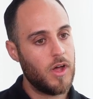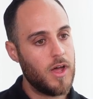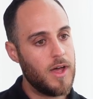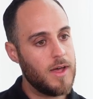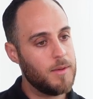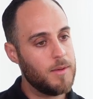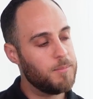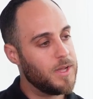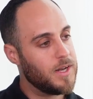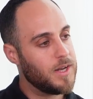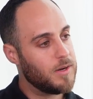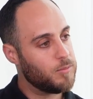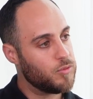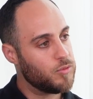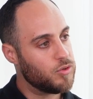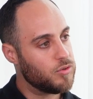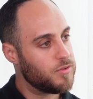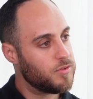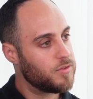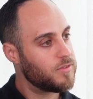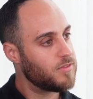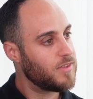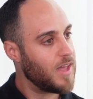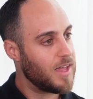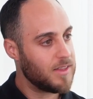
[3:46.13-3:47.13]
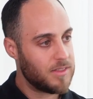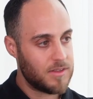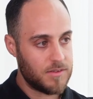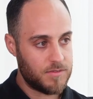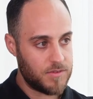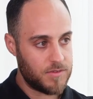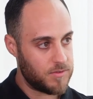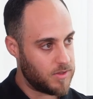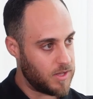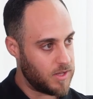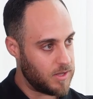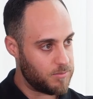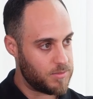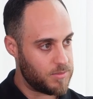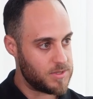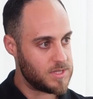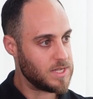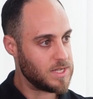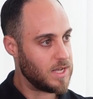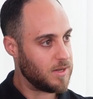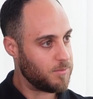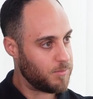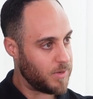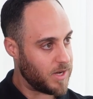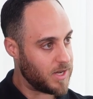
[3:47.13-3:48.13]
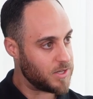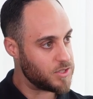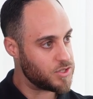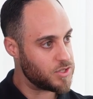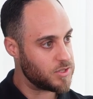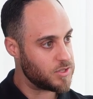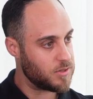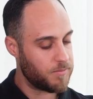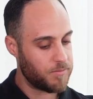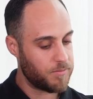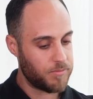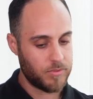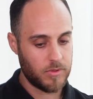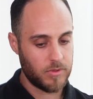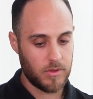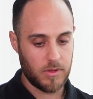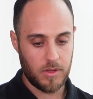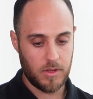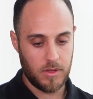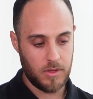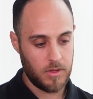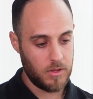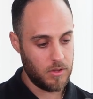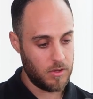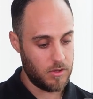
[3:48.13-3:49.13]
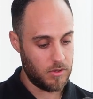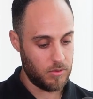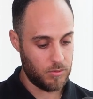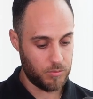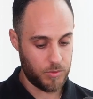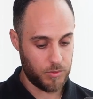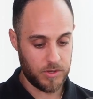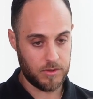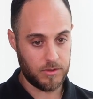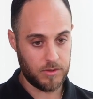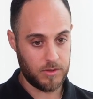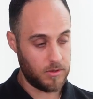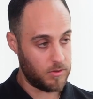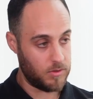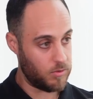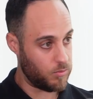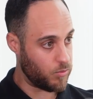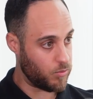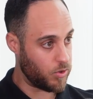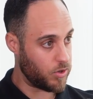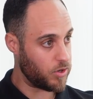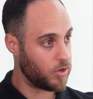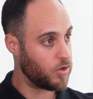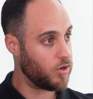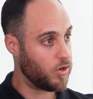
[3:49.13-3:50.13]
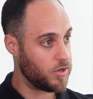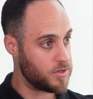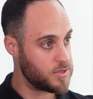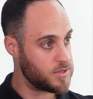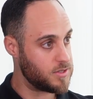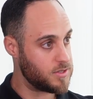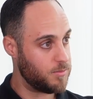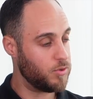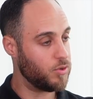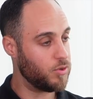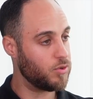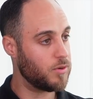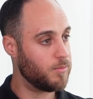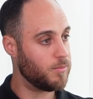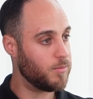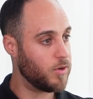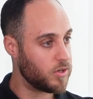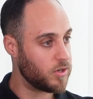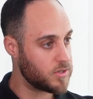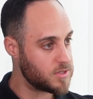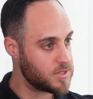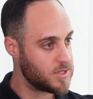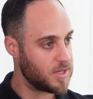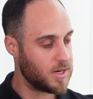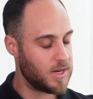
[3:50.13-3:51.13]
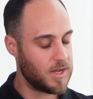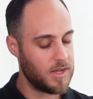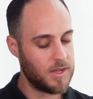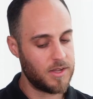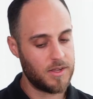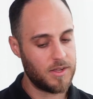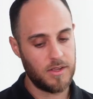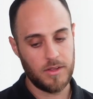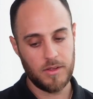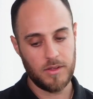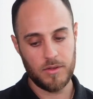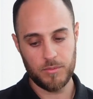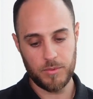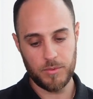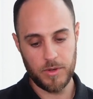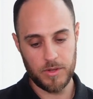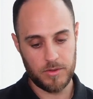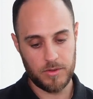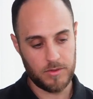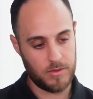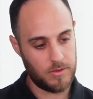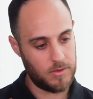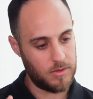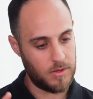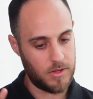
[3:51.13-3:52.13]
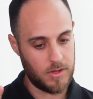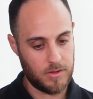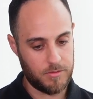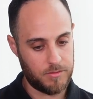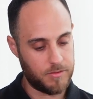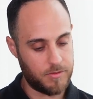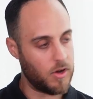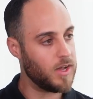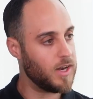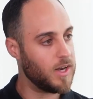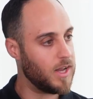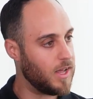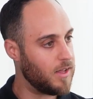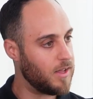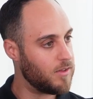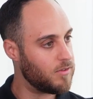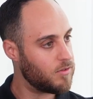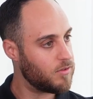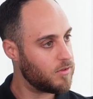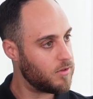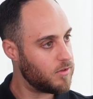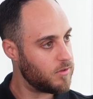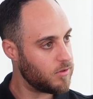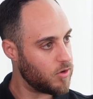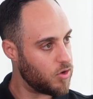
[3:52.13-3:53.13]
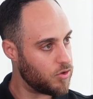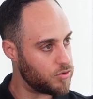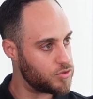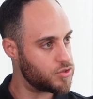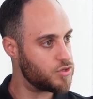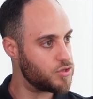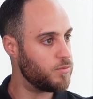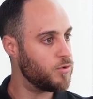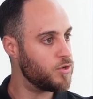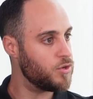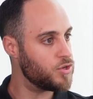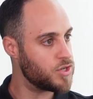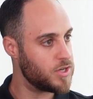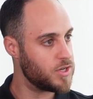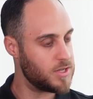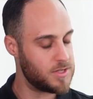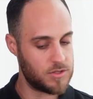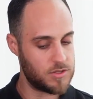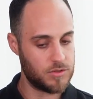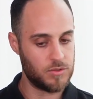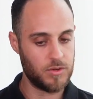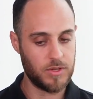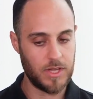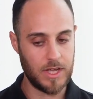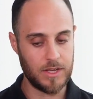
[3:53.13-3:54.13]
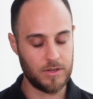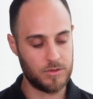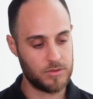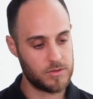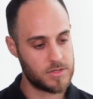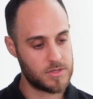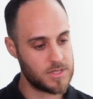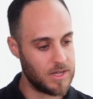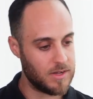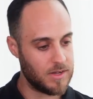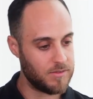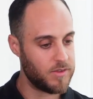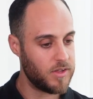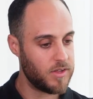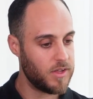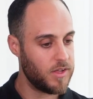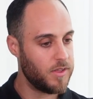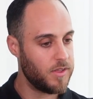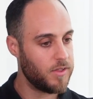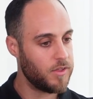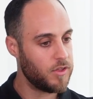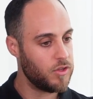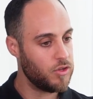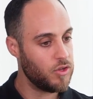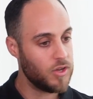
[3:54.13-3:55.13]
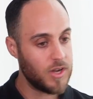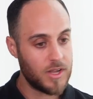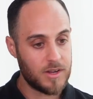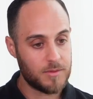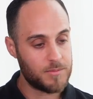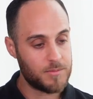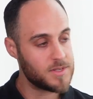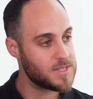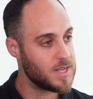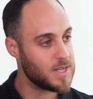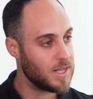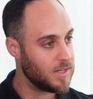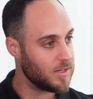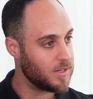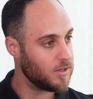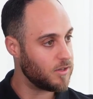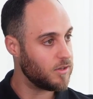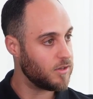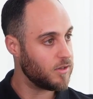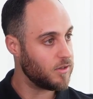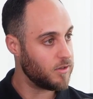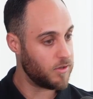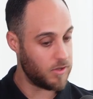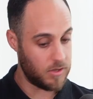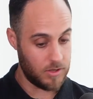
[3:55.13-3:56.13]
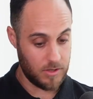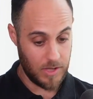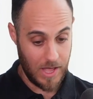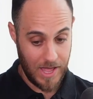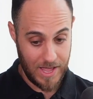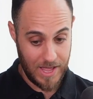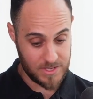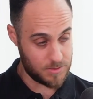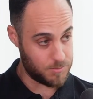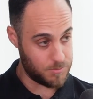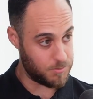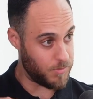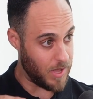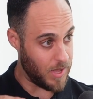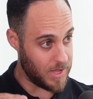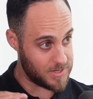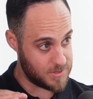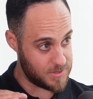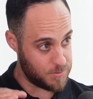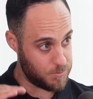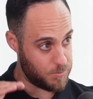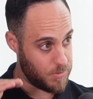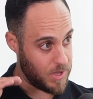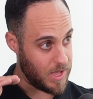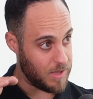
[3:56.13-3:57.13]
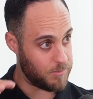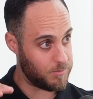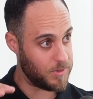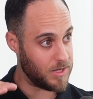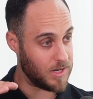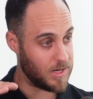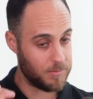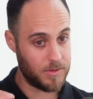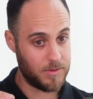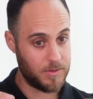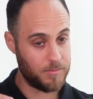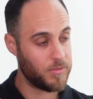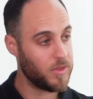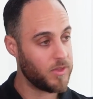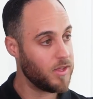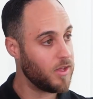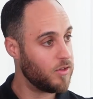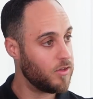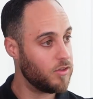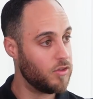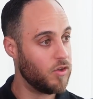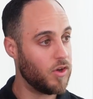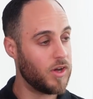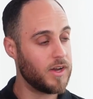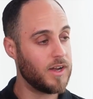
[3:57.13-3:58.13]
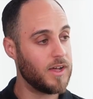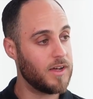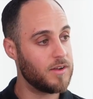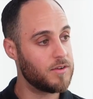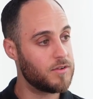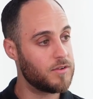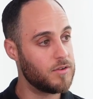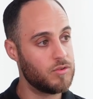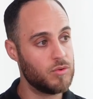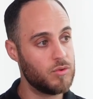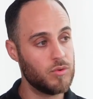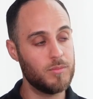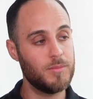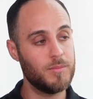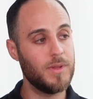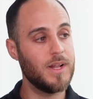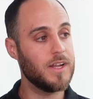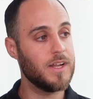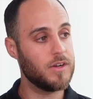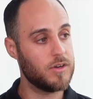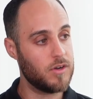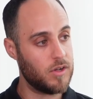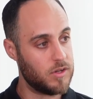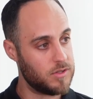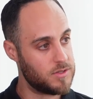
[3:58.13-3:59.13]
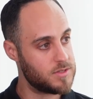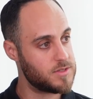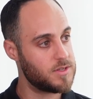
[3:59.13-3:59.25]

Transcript: a minimal 10 to 15% margin with what it costs to build a box today, with the finance contributions and all that good stuff. You need to be selling as a bare minimum $900 to $1 million.